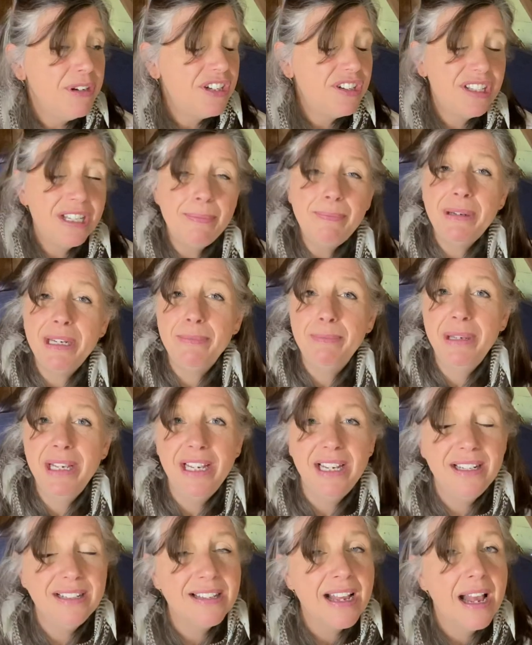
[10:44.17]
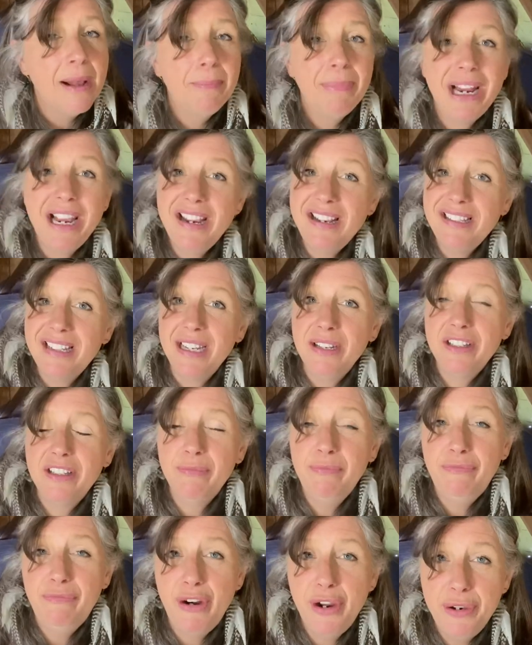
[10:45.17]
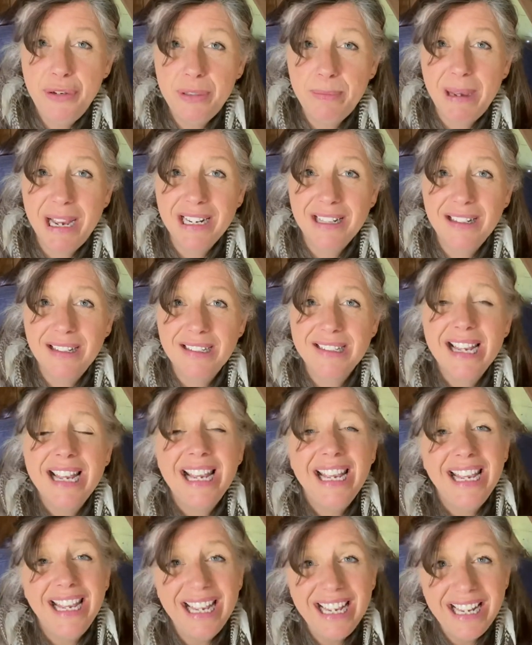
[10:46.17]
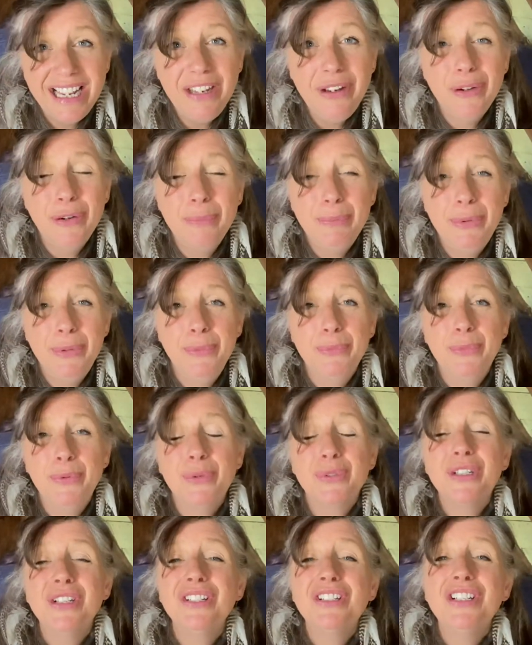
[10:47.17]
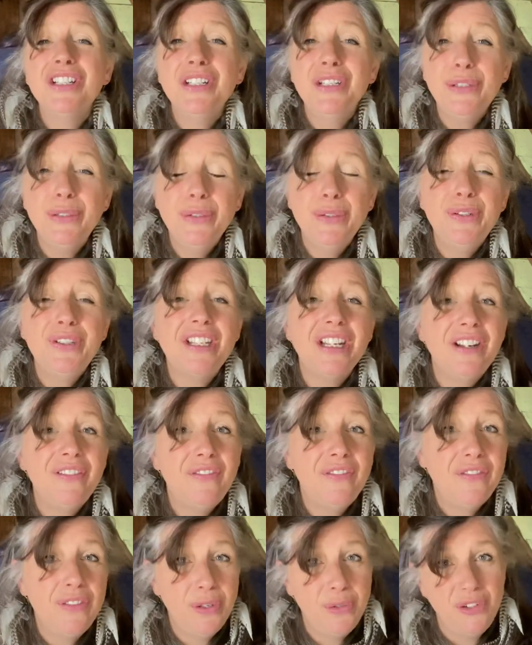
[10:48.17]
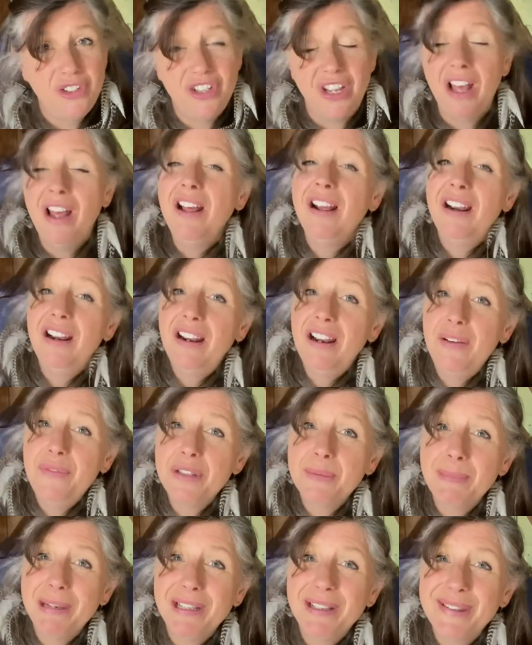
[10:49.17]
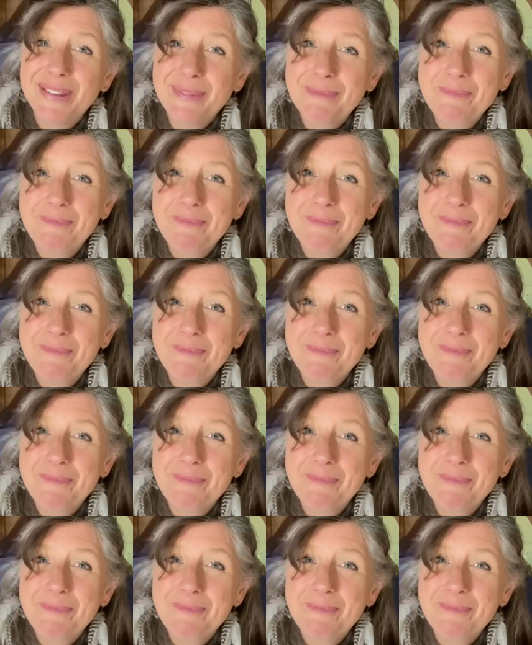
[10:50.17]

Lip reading: simply means placing some rose petals in your moon water to use in future love spells.